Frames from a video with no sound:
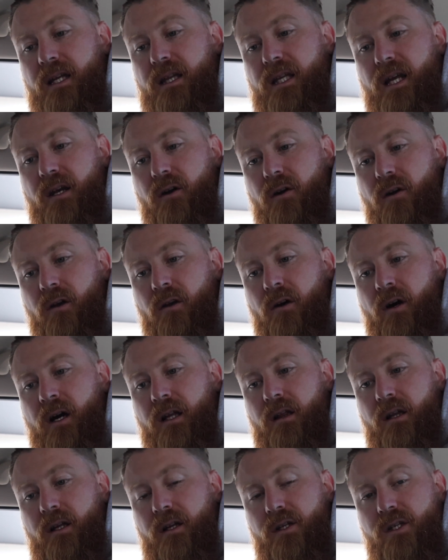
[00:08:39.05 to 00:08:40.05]
and they're not
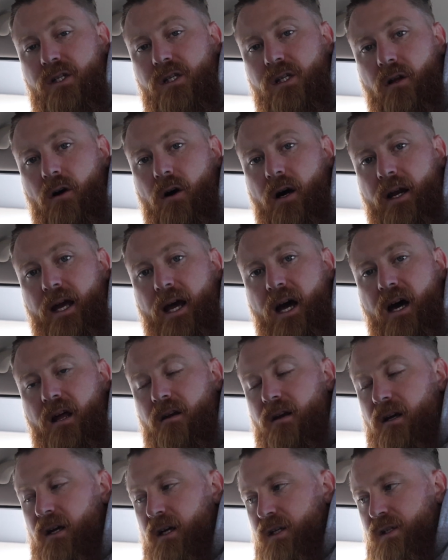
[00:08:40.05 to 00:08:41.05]
likely to slide out,
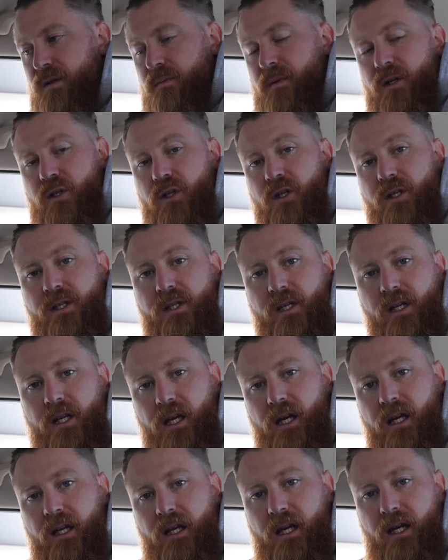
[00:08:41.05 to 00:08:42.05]
especially
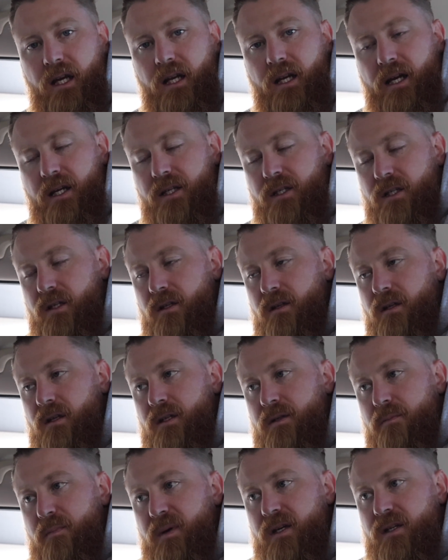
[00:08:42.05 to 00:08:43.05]
sitting in here next to
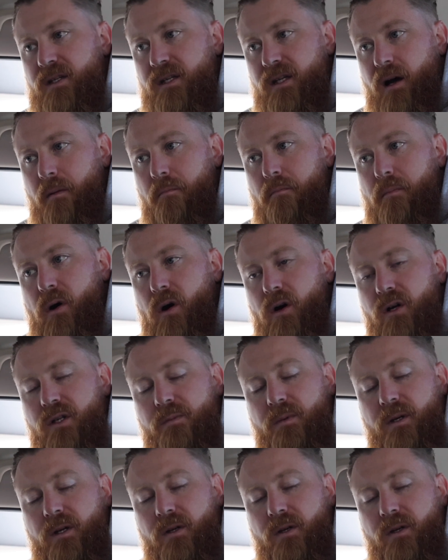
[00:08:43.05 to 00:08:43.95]
this big sub box,